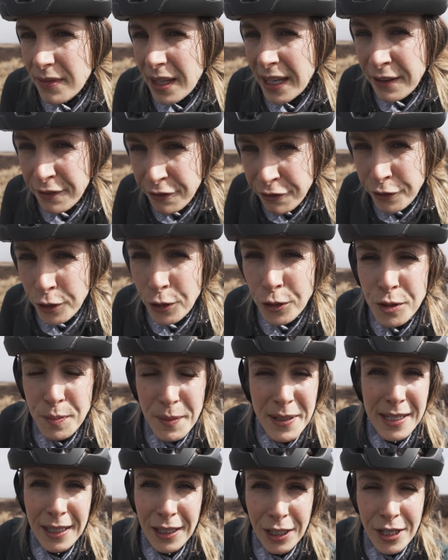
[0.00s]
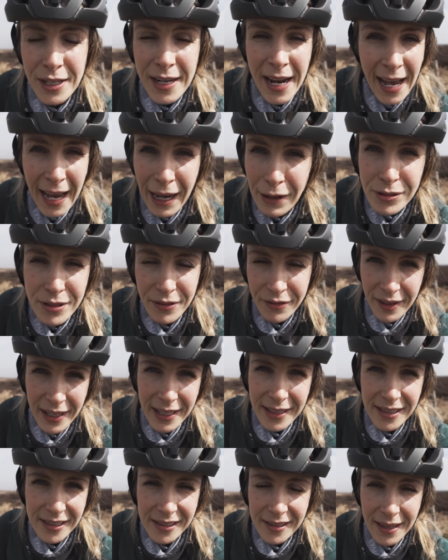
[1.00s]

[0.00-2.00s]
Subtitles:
It forced me to learn how to fix